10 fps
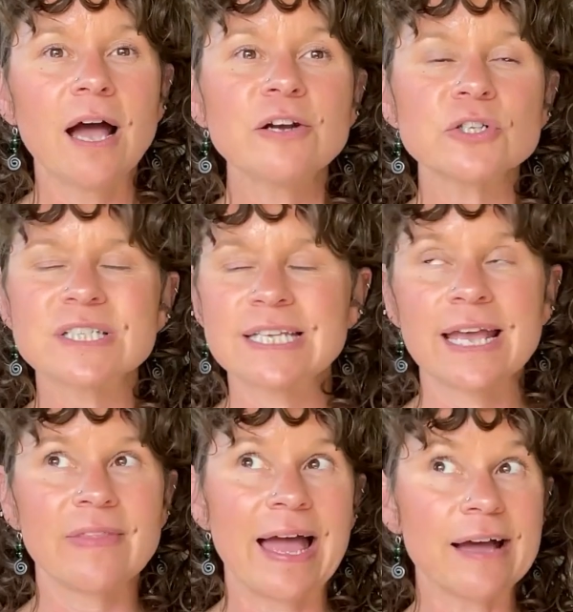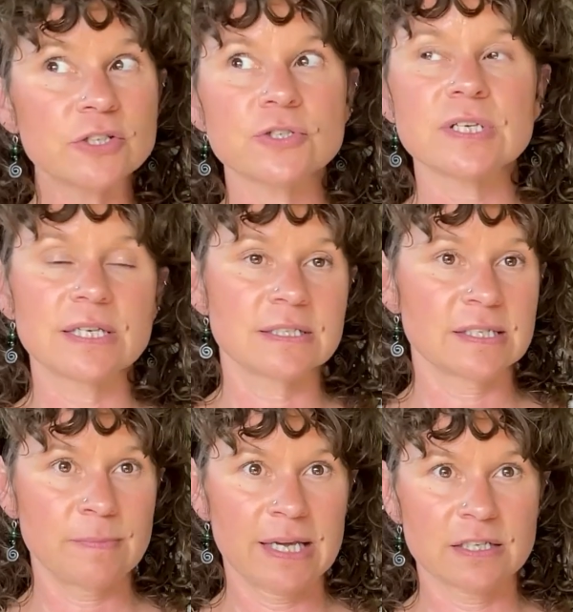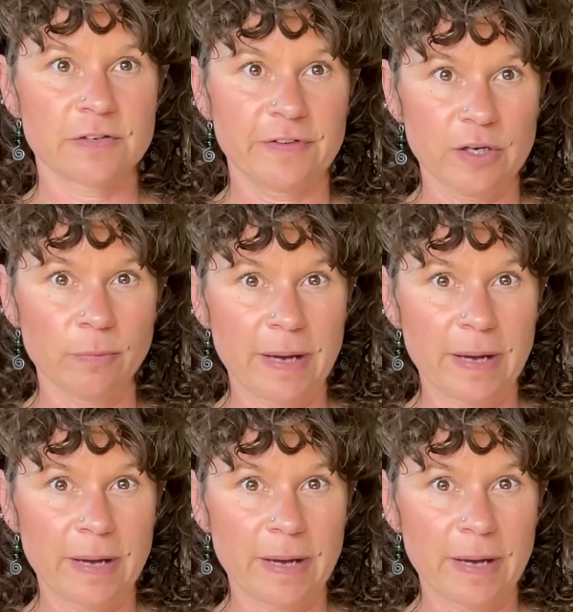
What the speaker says: understand that exercise does make us feel